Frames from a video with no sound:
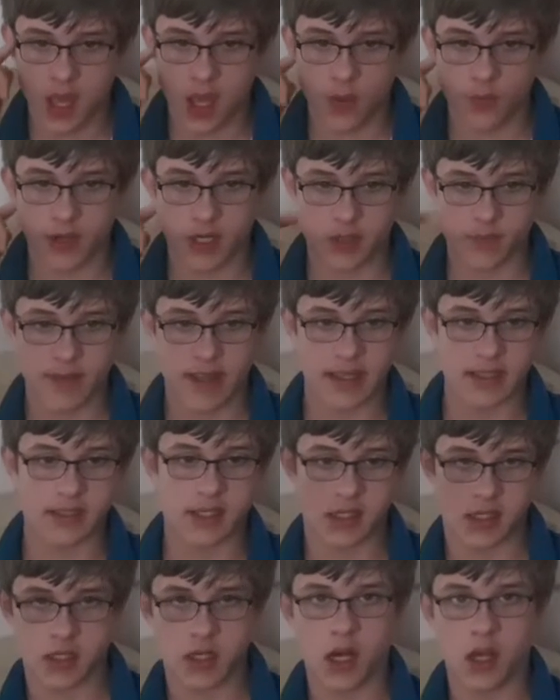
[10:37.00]
which makes
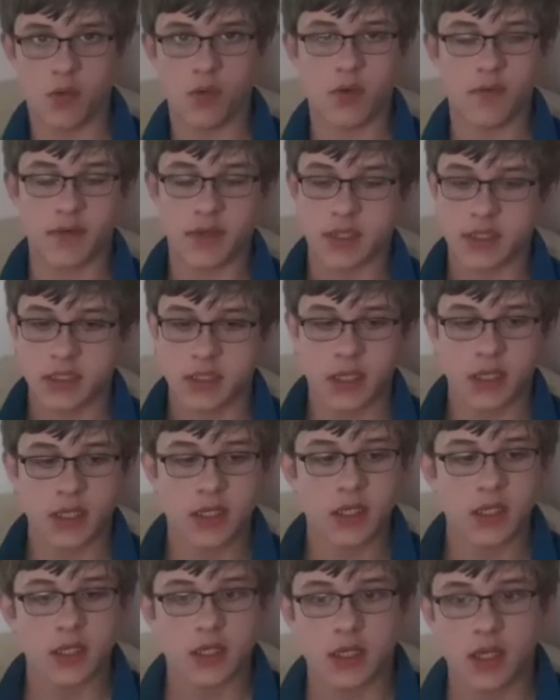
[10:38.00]
it glow, obviously.
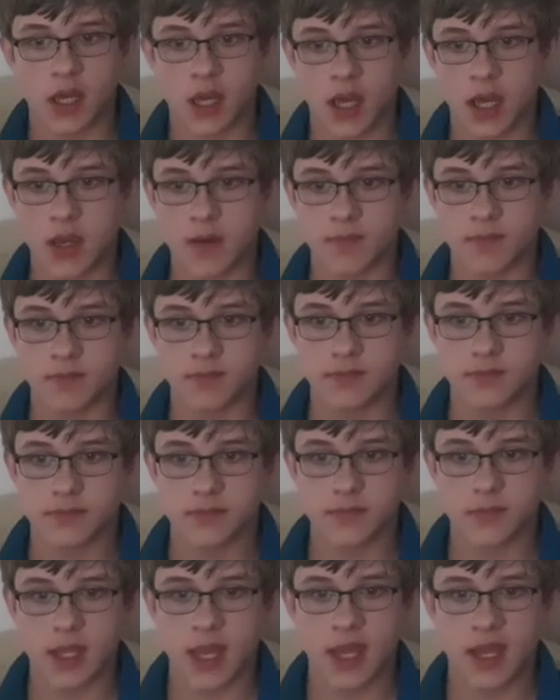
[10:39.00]

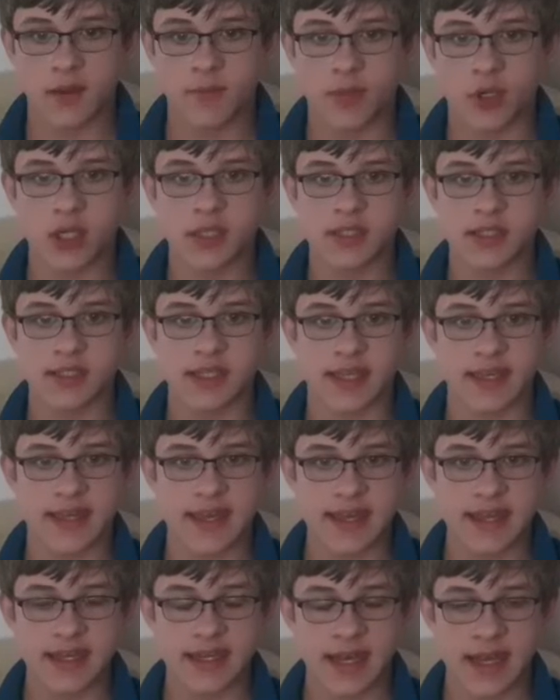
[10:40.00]
And because it's a
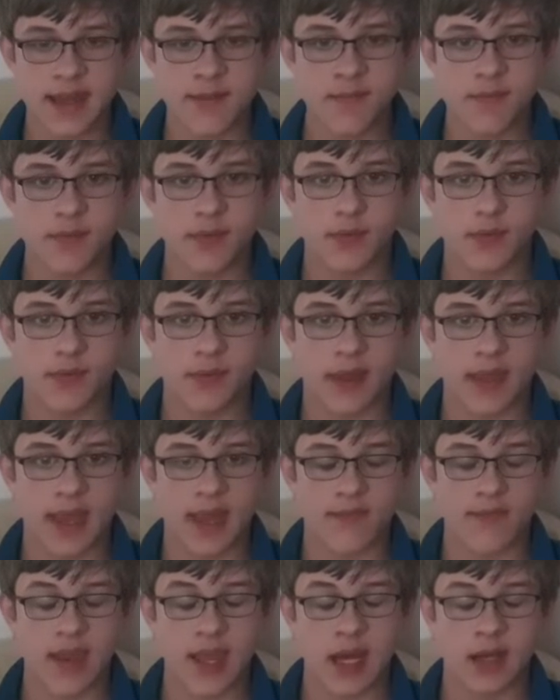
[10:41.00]
heat lamp, they
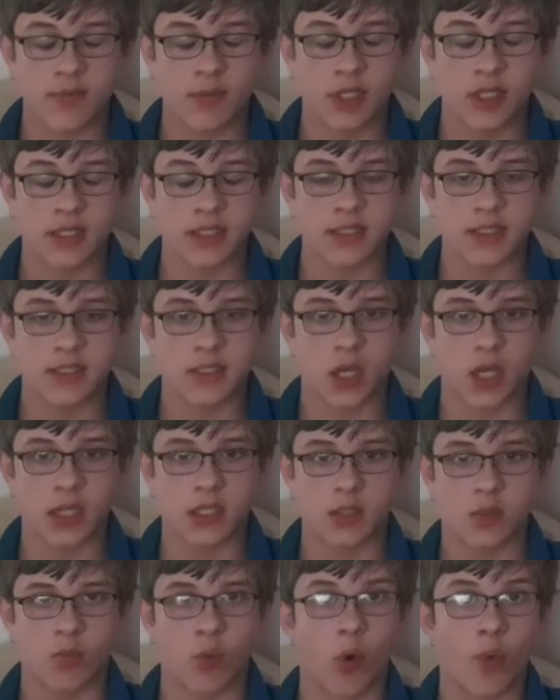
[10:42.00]
have element inside
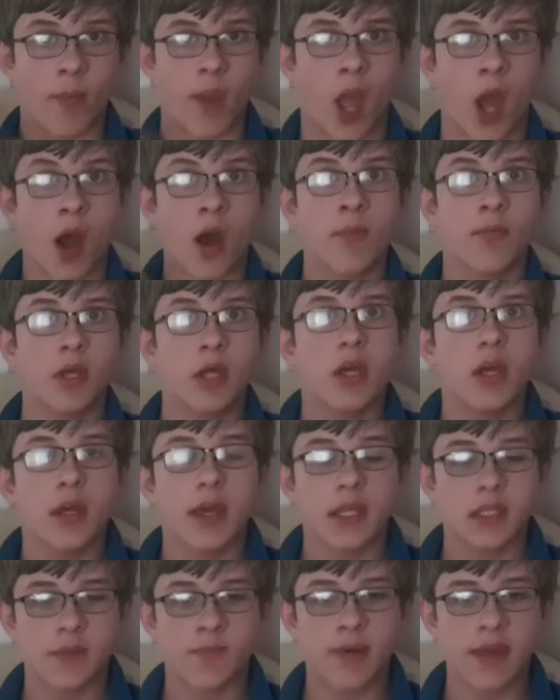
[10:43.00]
to warm it up.
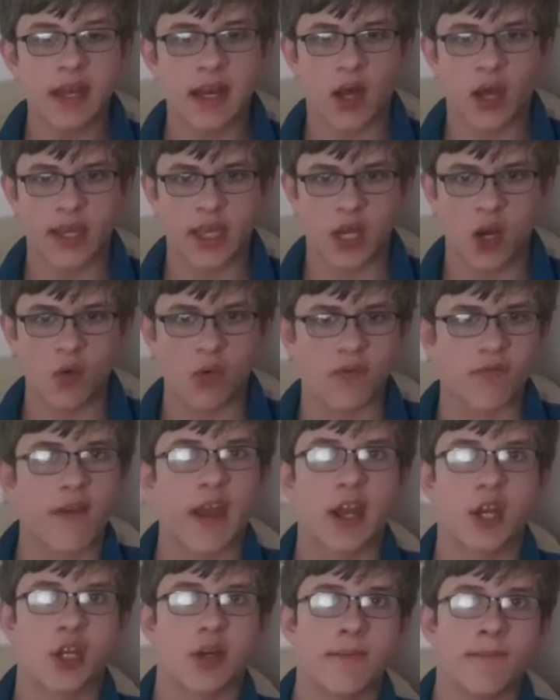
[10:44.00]
It's a bit like an
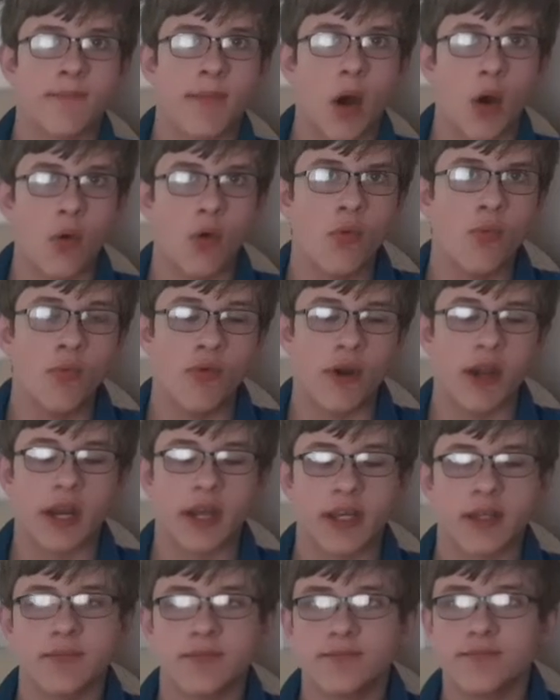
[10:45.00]
old-fashioned bulb,
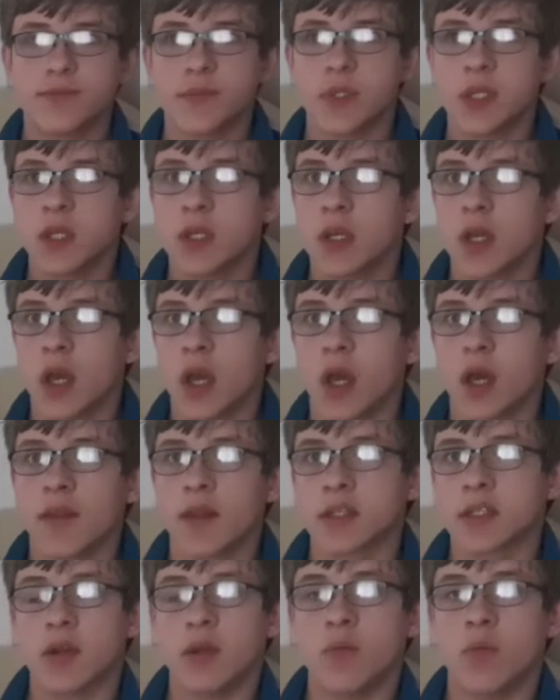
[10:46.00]
really.
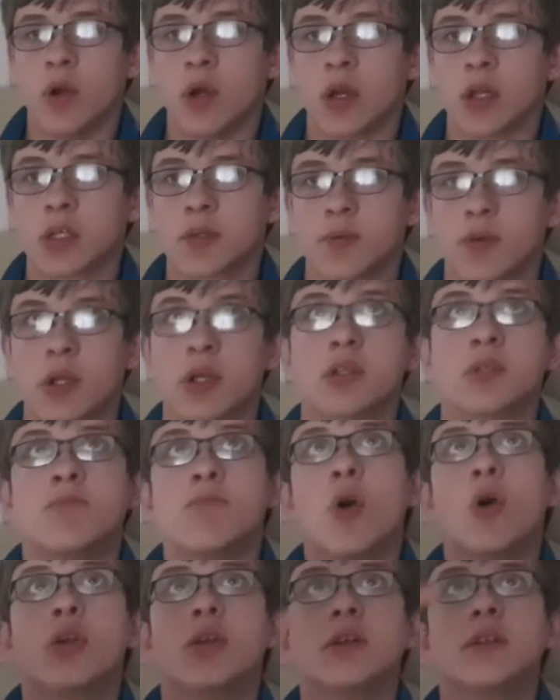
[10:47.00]
That's how it works. Because
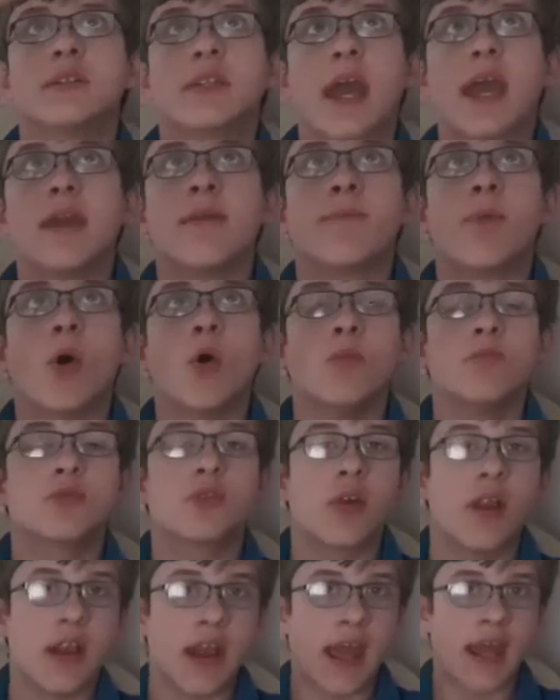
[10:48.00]
modern-day bulbs
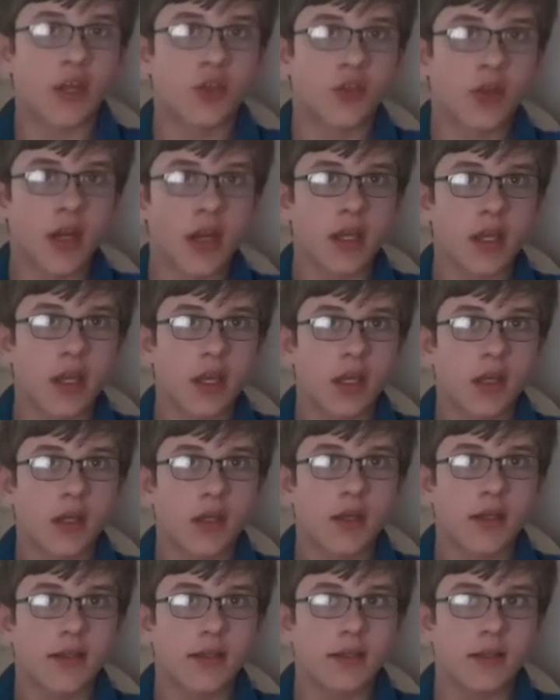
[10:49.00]
are electric,
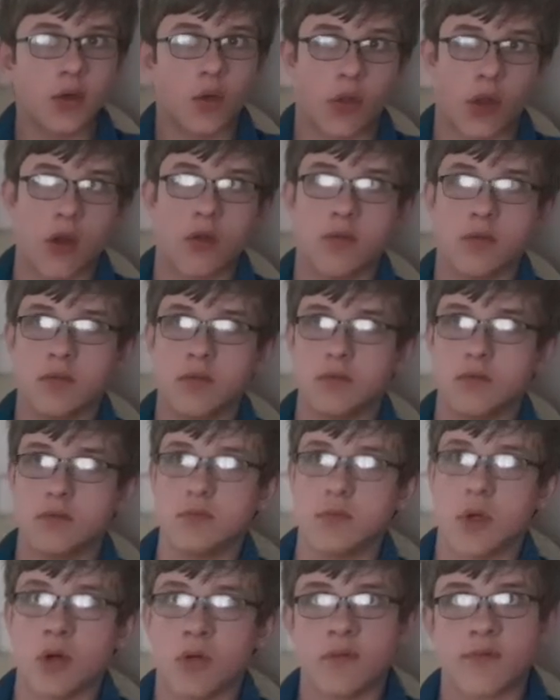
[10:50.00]
although
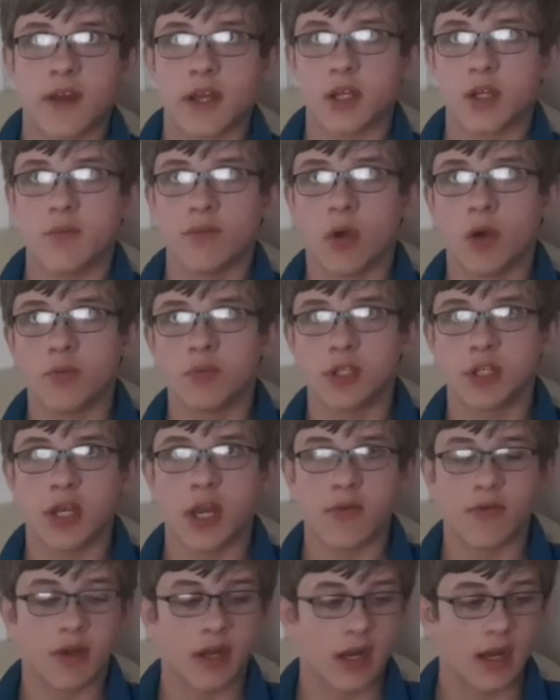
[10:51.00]
old-fashioned bulbs are
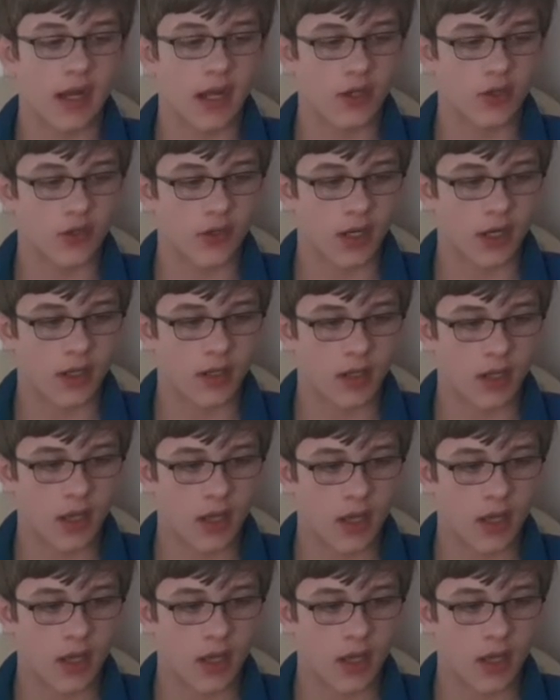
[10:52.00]
generally electric,